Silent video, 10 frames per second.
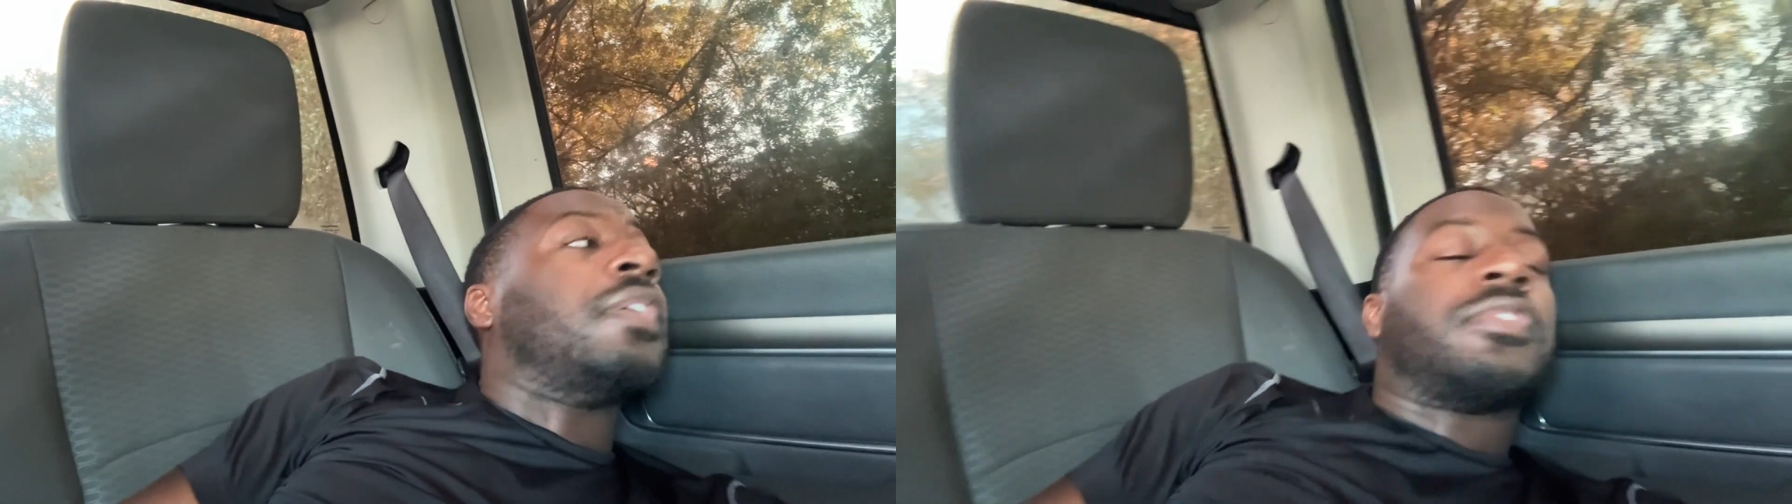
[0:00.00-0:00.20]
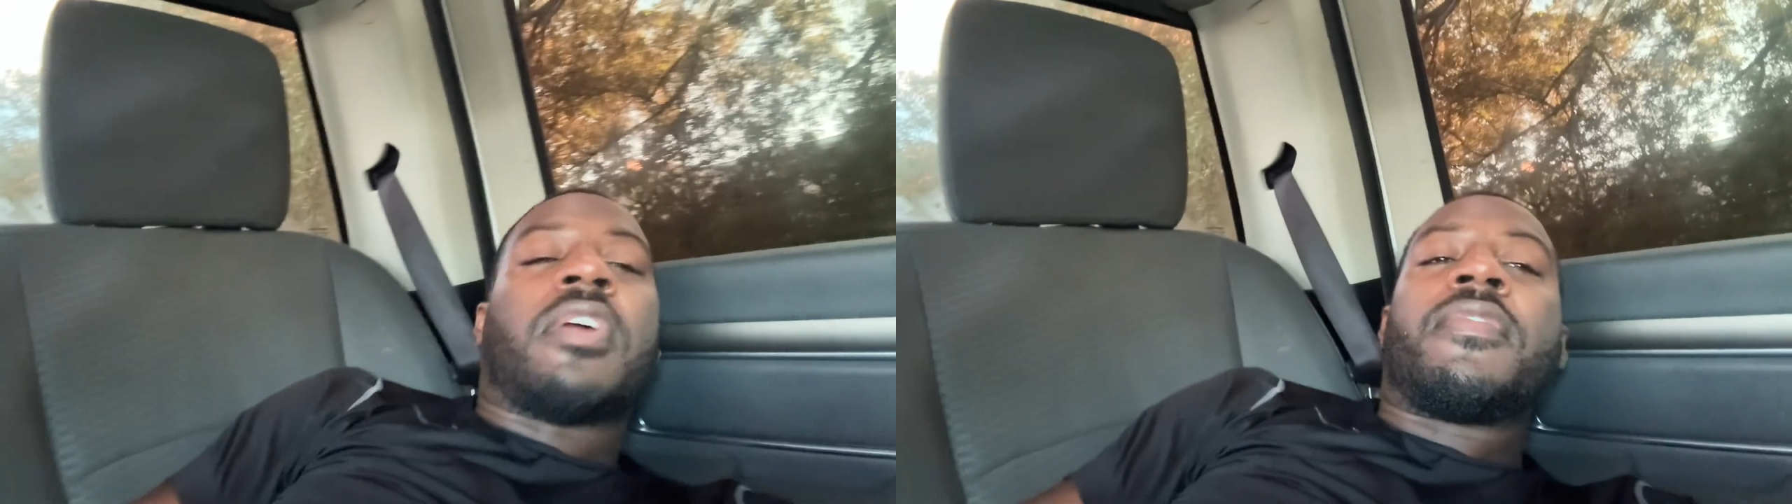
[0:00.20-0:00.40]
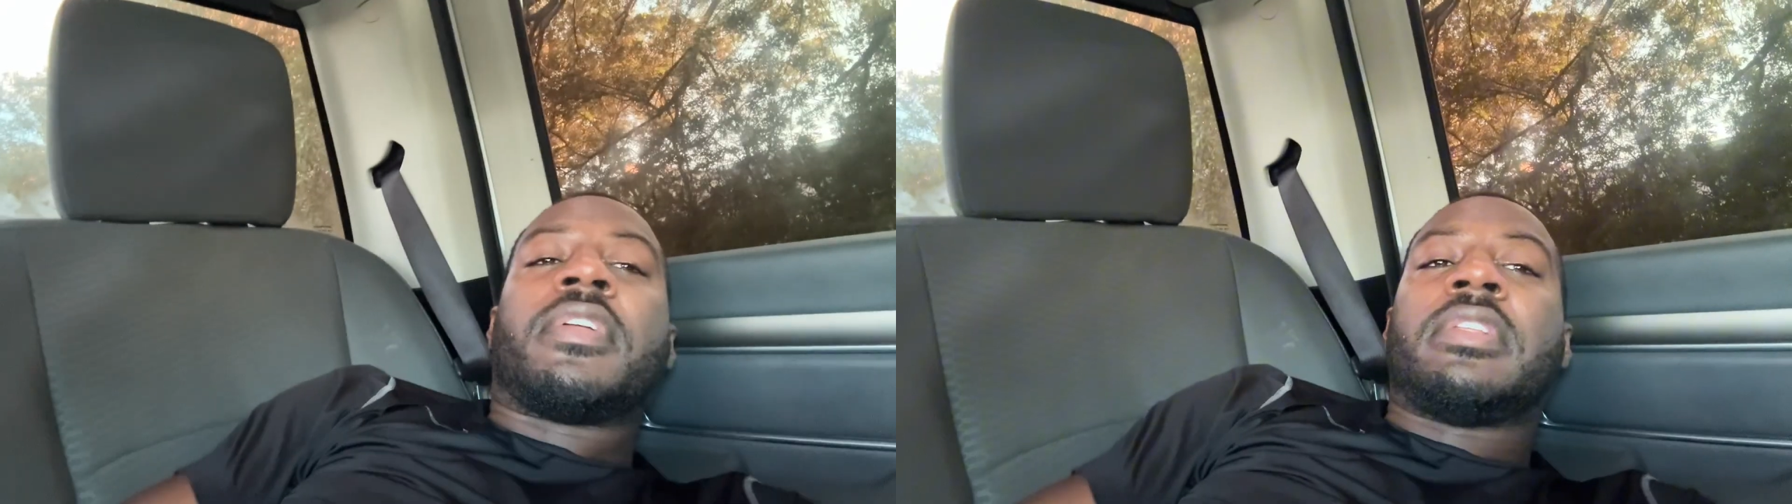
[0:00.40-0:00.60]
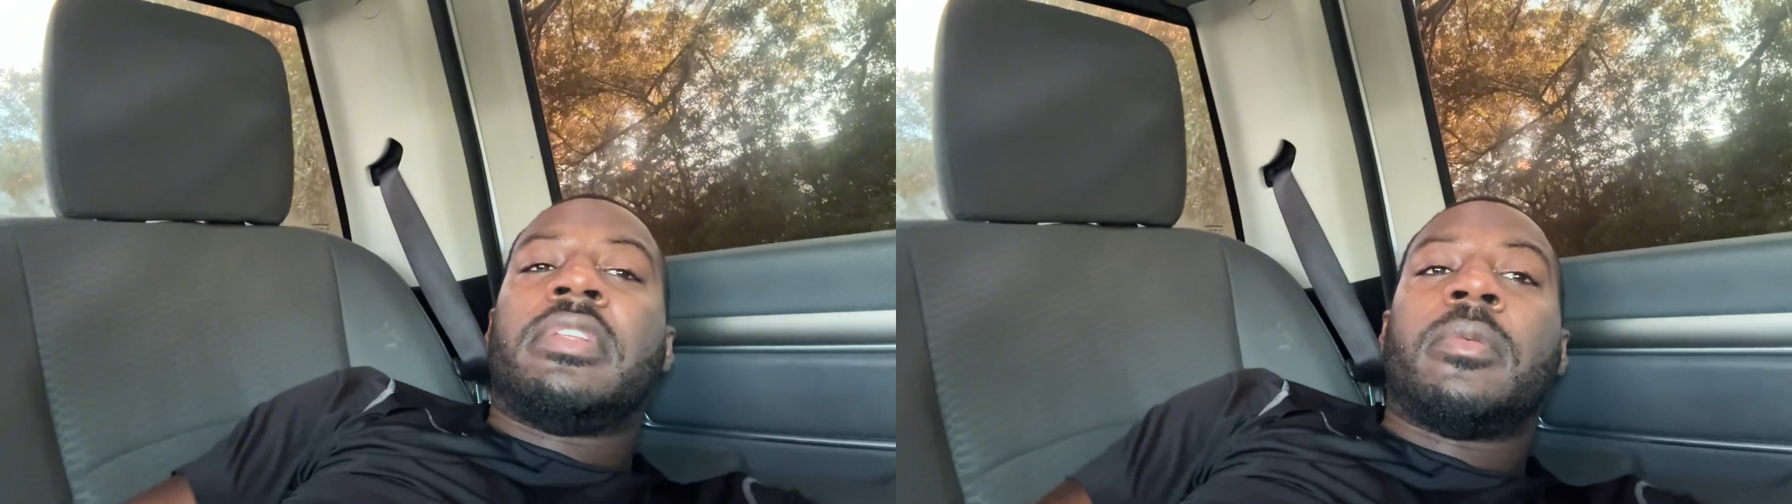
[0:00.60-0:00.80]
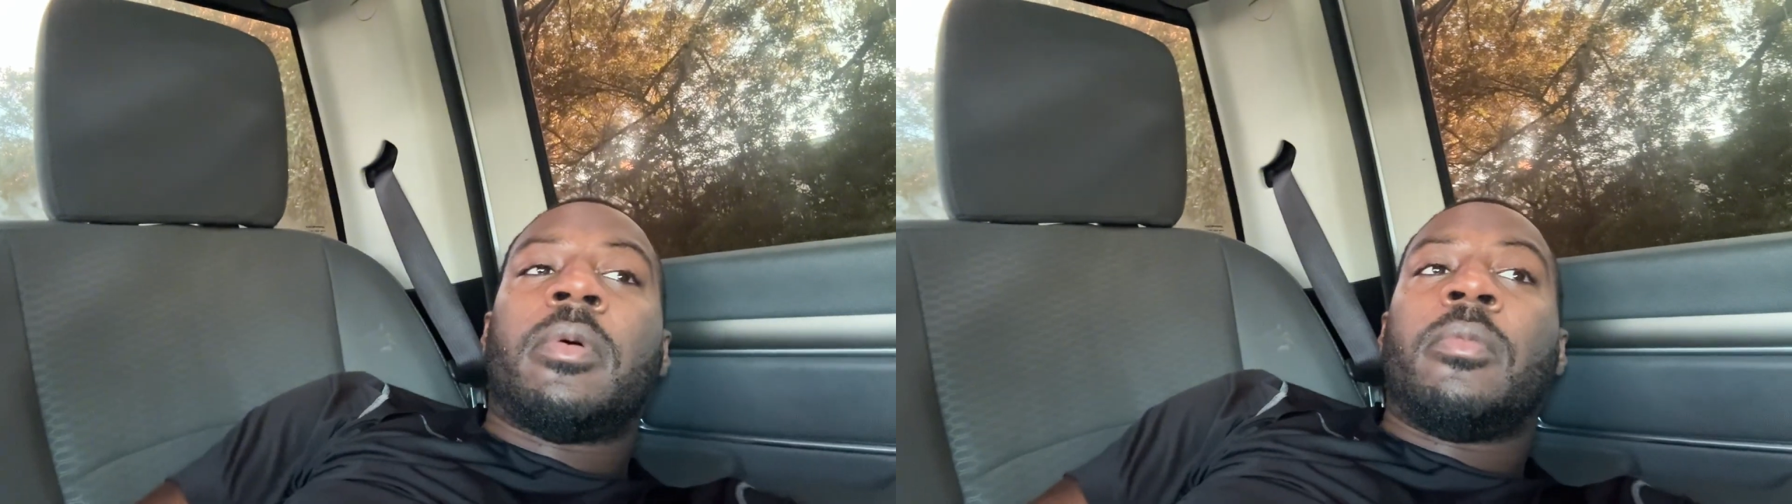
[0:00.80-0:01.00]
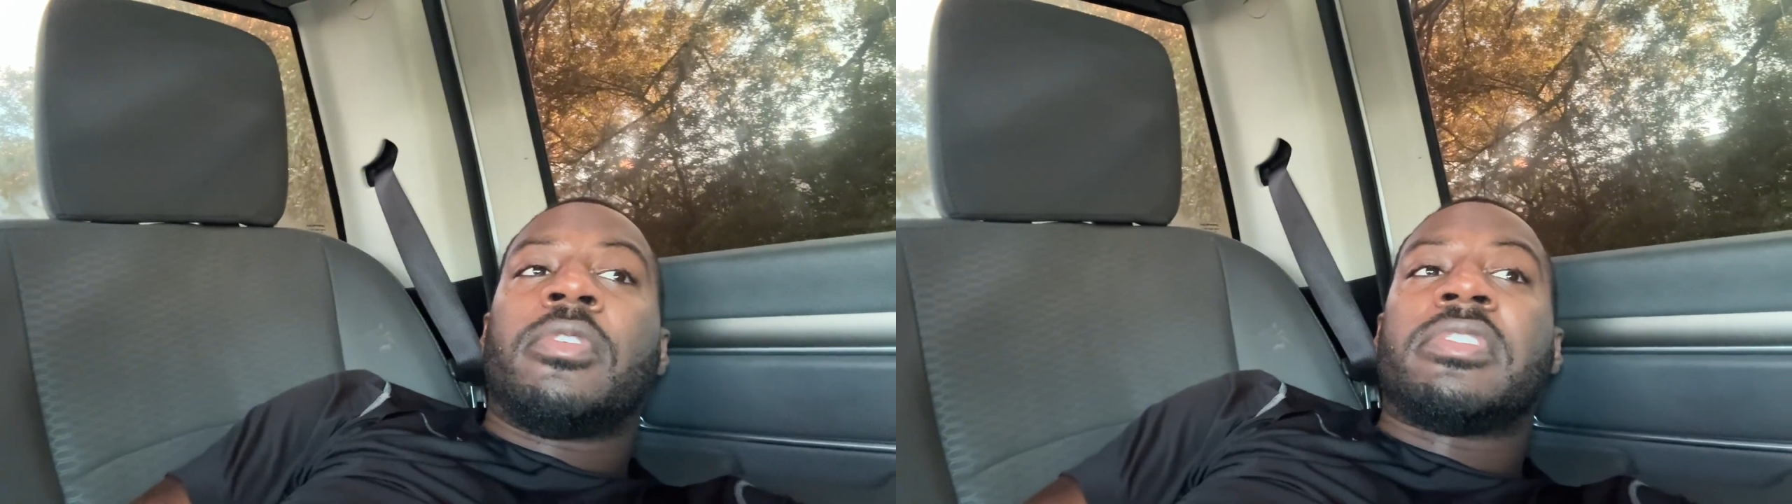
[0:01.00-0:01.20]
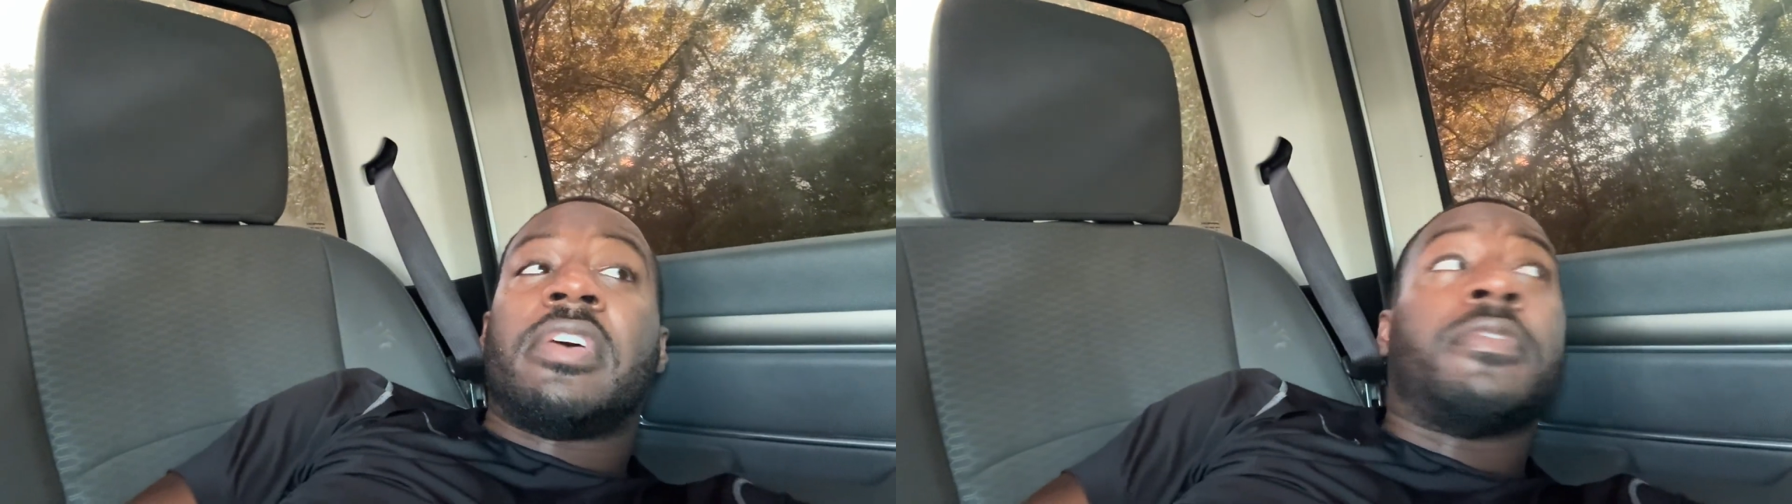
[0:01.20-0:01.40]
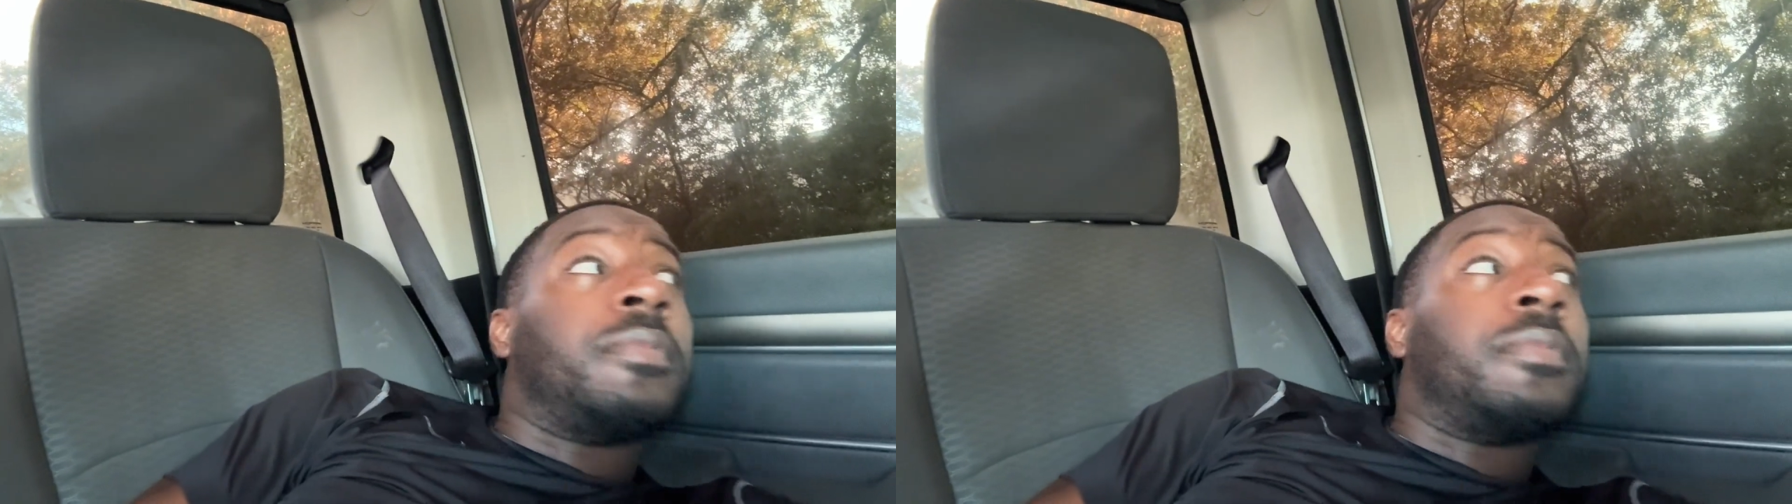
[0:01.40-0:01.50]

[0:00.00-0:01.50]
so I felt a little bit more safer,